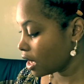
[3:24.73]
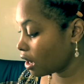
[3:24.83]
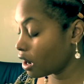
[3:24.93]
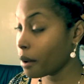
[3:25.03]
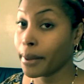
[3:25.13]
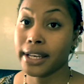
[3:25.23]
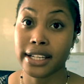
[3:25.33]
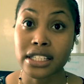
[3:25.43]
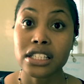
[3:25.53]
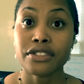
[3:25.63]
and
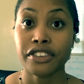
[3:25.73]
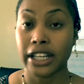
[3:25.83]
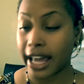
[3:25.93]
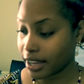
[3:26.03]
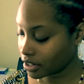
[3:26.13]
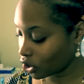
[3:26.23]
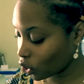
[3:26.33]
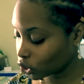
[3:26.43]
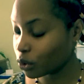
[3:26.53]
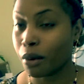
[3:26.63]
this is for
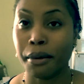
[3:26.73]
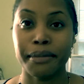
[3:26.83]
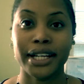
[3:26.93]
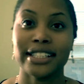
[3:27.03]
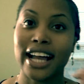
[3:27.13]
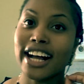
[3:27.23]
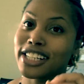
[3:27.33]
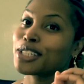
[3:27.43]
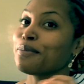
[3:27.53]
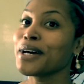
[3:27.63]
older women, because I
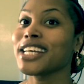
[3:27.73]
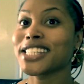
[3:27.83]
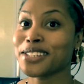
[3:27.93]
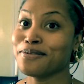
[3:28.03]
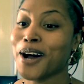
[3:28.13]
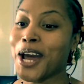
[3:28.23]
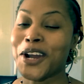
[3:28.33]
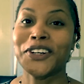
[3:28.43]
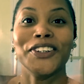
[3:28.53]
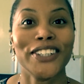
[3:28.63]
just put somebody
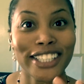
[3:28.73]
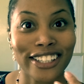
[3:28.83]
on,